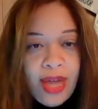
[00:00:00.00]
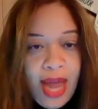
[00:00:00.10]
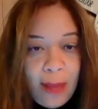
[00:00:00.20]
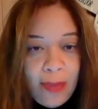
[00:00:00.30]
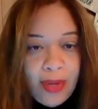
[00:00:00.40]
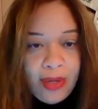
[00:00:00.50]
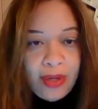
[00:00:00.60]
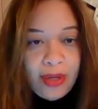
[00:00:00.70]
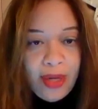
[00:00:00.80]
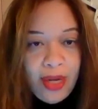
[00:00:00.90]

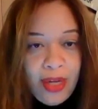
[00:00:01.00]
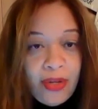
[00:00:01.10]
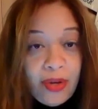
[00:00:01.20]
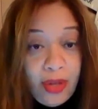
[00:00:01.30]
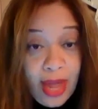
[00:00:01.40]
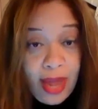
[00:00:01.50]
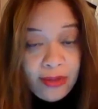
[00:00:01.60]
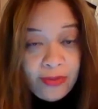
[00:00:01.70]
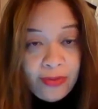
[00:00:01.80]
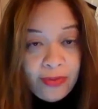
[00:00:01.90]
happen in your
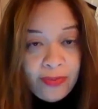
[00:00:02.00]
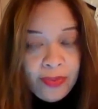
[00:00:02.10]
life,